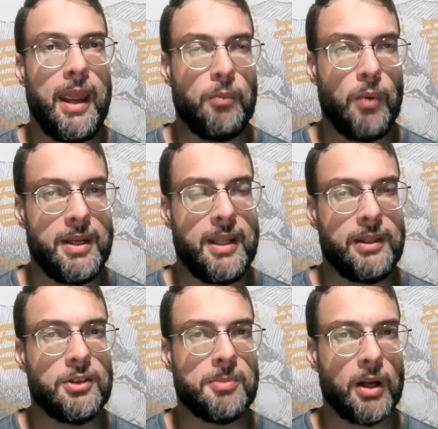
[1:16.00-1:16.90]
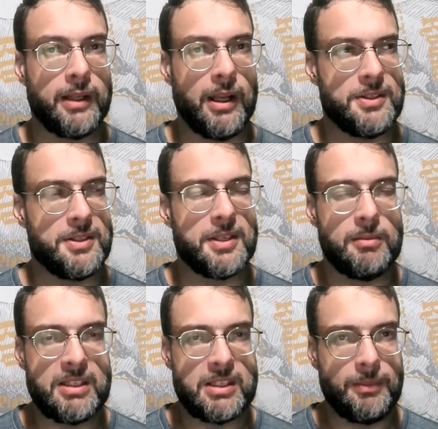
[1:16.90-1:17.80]
and when to hit those markdowns. This is
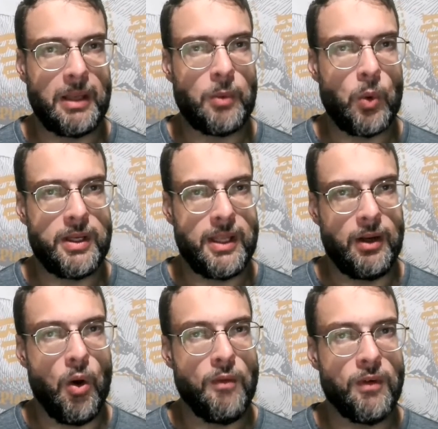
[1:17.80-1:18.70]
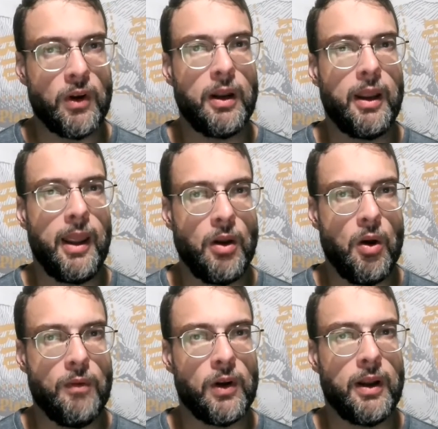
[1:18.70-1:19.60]
going to be something I'm going to hit over and
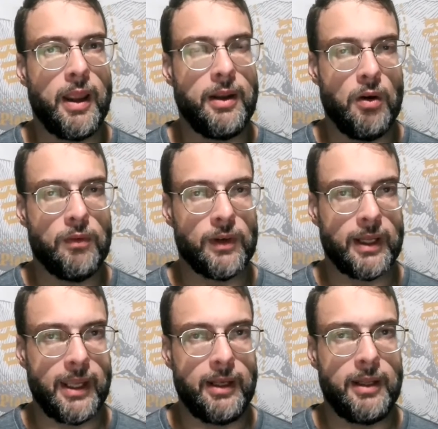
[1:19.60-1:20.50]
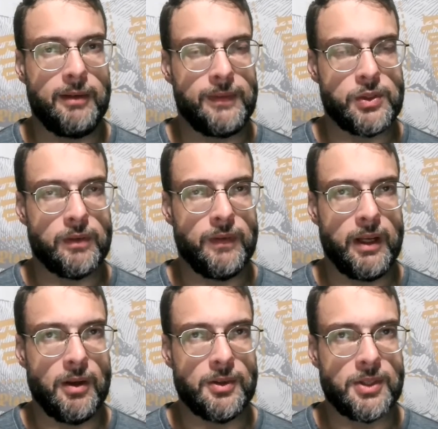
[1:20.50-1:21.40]
over and over again in future
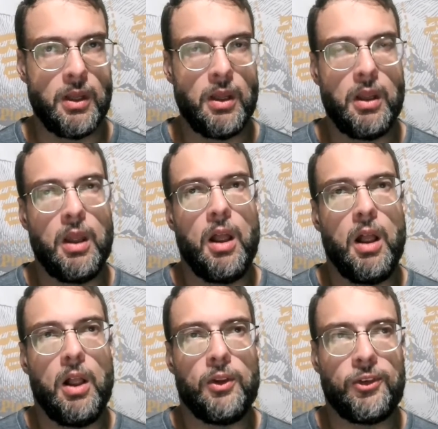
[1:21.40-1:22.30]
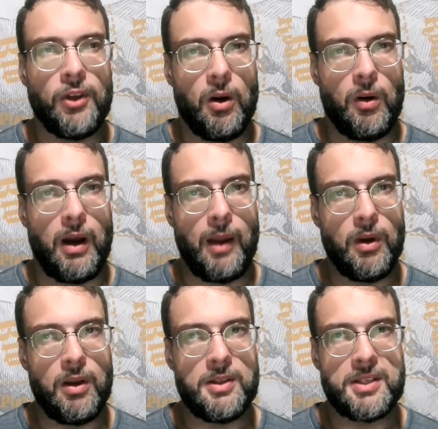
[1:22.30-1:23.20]
videos. So I
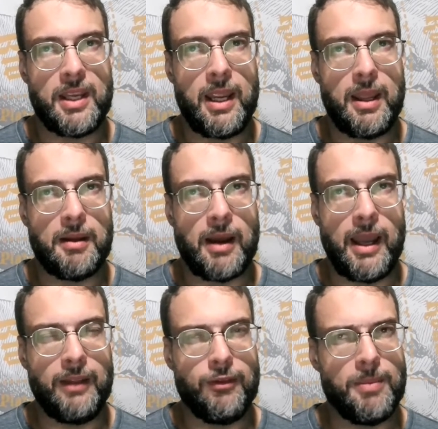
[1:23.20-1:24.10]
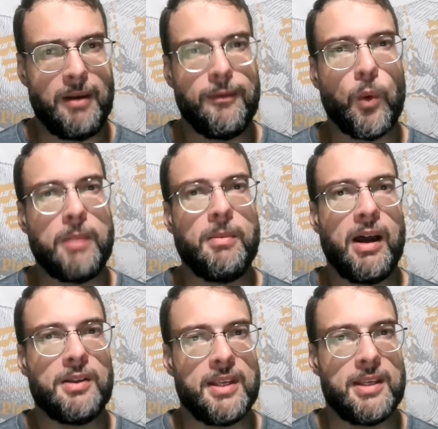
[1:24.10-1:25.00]
live about 40
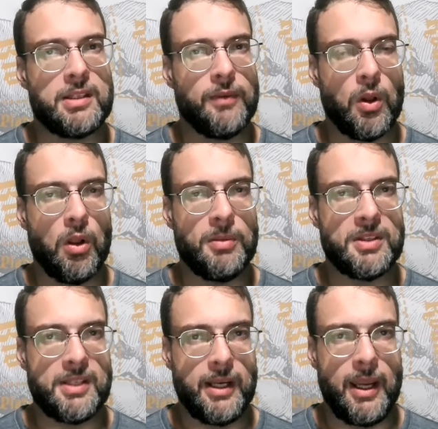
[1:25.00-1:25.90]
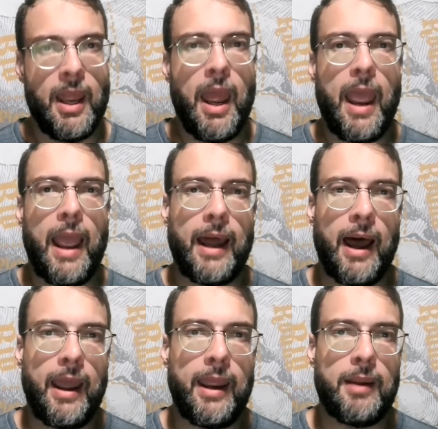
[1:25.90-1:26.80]
miles east of Oklahoma City, and
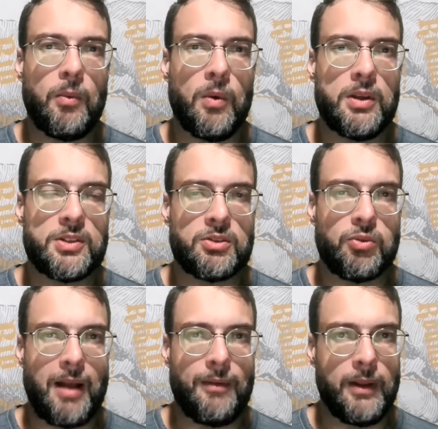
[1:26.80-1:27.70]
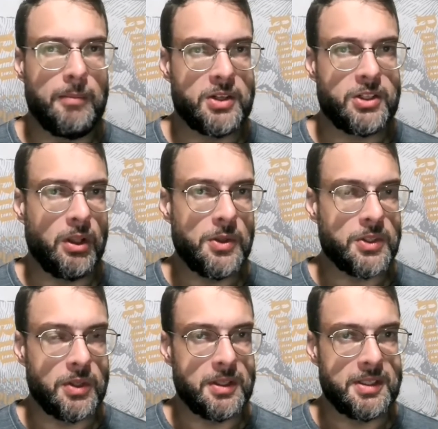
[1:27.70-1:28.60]
I was traveling much
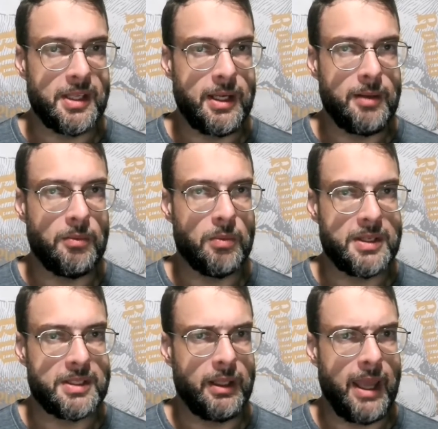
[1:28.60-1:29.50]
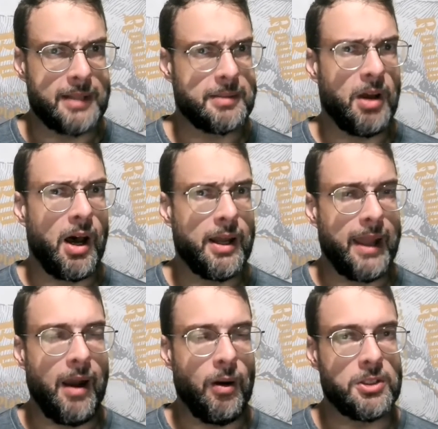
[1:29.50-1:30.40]
closer to the city recently at some
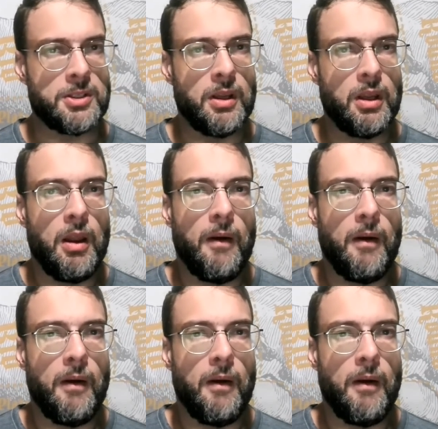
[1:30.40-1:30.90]
odd hours